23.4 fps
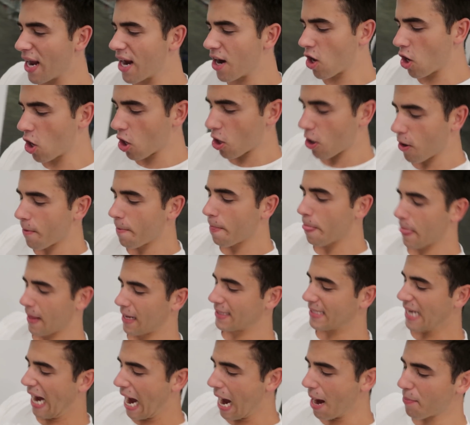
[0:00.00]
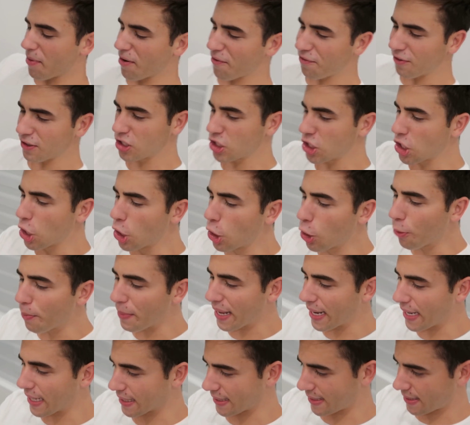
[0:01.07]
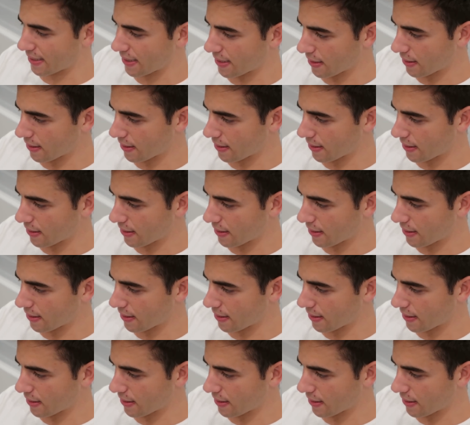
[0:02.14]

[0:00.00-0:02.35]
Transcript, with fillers: riddle, timer for two minutes.